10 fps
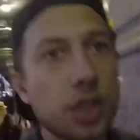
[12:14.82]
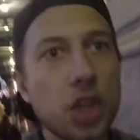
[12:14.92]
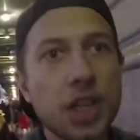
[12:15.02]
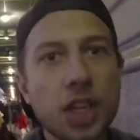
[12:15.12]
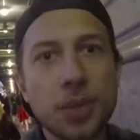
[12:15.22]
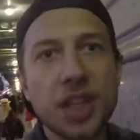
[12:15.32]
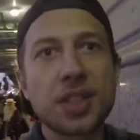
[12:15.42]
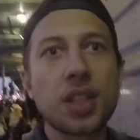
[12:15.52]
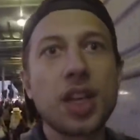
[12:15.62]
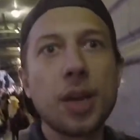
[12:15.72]
signed up
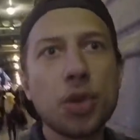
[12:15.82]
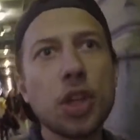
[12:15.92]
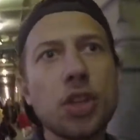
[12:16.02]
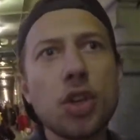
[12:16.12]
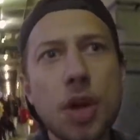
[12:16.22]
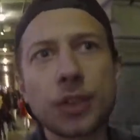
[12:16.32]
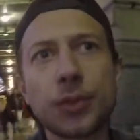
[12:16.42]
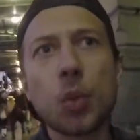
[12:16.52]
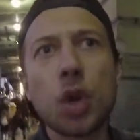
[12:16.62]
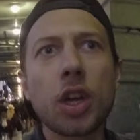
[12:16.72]
yesterday. I'm not going to do much
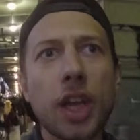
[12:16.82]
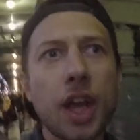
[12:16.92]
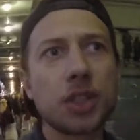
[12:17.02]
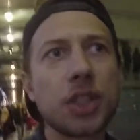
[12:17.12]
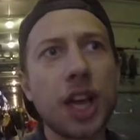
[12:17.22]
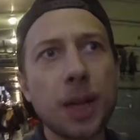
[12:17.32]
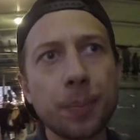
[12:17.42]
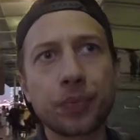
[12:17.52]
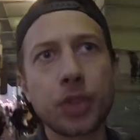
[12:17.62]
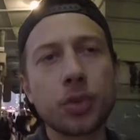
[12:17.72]
for workout today.
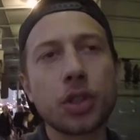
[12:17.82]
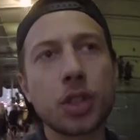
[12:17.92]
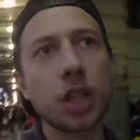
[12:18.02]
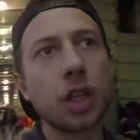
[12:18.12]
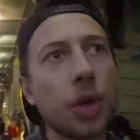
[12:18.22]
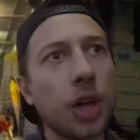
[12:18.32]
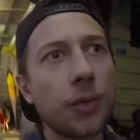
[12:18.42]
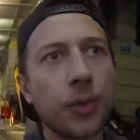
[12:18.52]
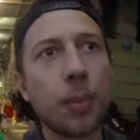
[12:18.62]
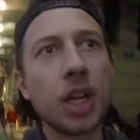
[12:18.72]
I'm just going to uh,
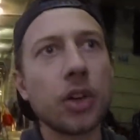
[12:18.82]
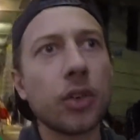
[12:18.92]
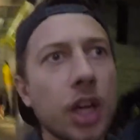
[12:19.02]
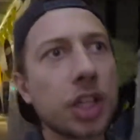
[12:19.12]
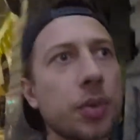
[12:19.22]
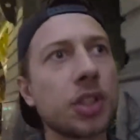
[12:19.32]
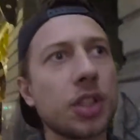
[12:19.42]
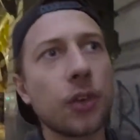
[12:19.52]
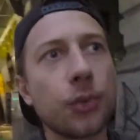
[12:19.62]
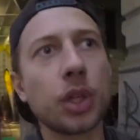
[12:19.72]
familiarise
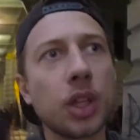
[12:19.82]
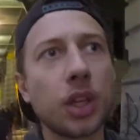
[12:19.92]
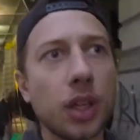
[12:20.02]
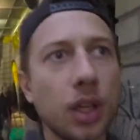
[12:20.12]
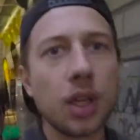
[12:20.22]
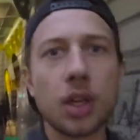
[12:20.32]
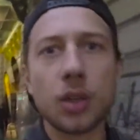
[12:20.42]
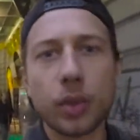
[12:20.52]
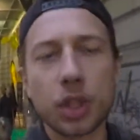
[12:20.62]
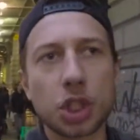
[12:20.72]
myself with the
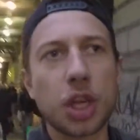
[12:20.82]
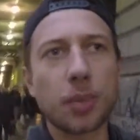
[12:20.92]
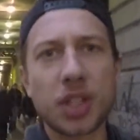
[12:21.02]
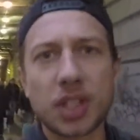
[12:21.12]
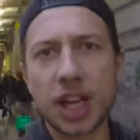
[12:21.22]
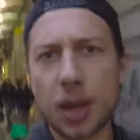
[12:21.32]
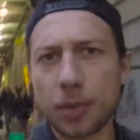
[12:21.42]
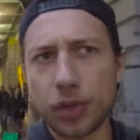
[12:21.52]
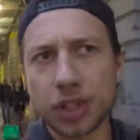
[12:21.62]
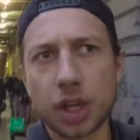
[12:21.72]
to the gym and see how
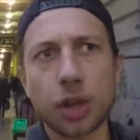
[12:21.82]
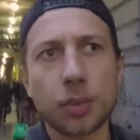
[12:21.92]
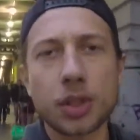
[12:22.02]
my wrist copes.